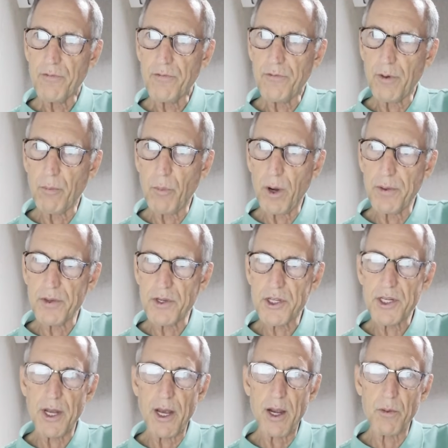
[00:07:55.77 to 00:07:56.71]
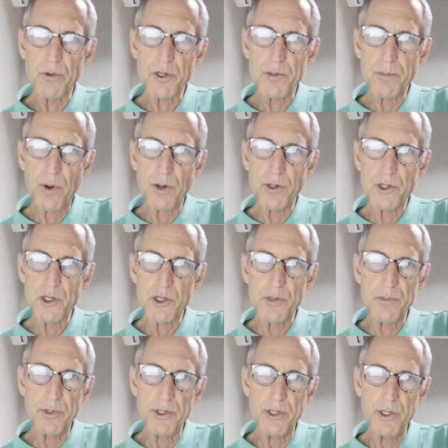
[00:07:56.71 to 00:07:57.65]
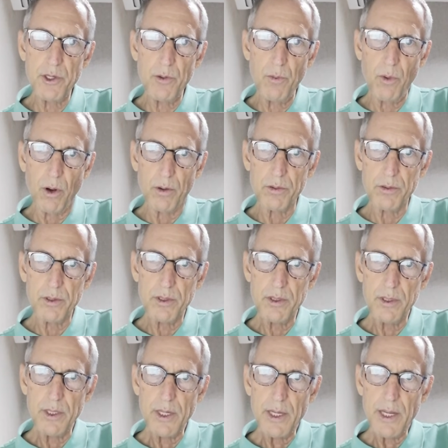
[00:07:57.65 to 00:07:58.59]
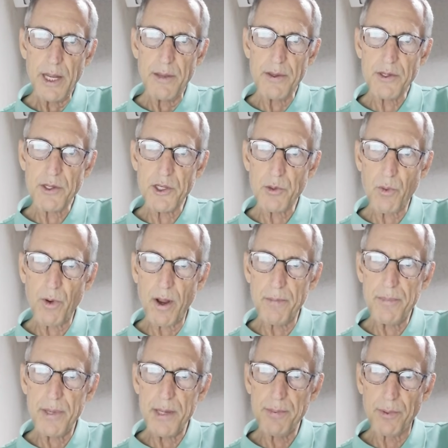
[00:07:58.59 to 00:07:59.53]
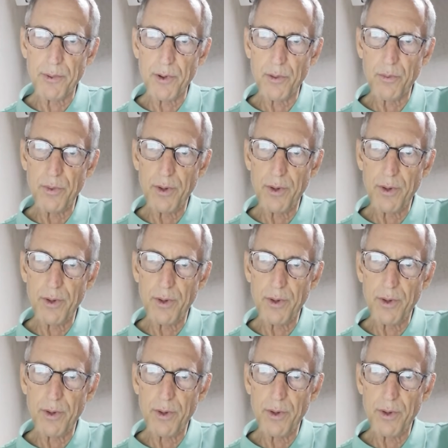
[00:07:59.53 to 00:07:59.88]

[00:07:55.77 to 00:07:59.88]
from where the stock was purchased, but you won't. And this is why people don't